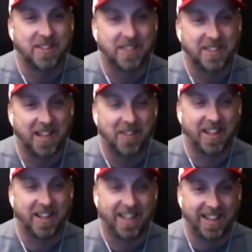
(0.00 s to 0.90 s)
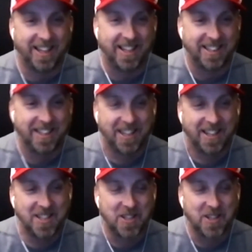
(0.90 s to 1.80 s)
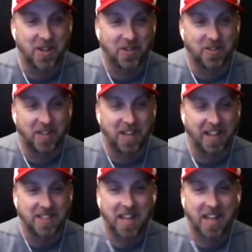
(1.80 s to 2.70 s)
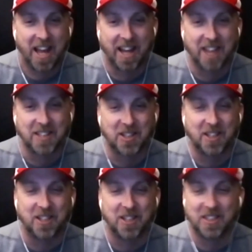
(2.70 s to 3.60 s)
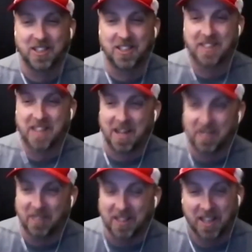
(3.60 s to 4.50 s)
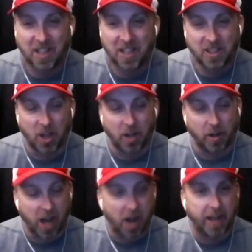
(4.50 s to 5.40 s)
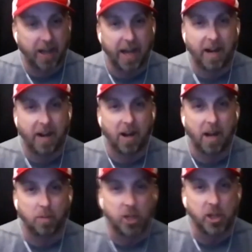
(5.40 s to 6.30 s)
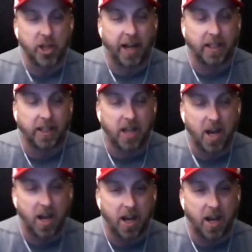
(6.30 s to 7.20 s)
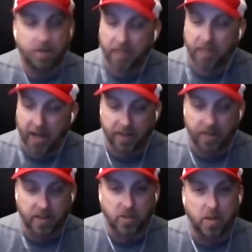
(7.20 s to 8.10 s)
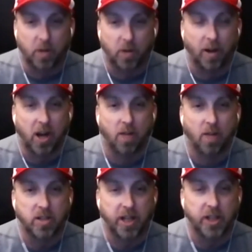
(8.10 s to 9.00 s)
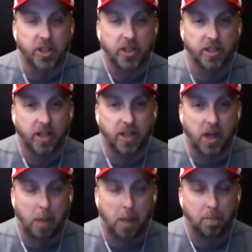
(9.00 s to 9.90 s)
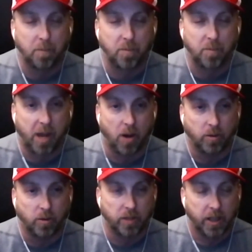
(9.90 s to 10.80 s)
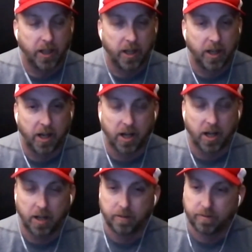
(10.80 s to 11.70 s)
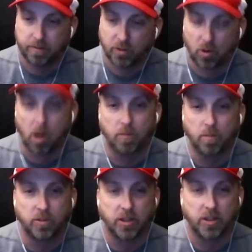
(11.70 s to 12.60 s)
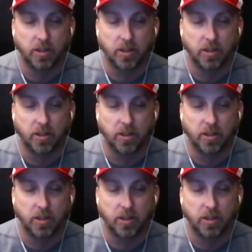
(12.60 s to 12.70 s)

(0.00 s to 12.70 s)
Yeah. So I guess good timing. So again, Eric, I appreciate. This has been a great conversation about drums and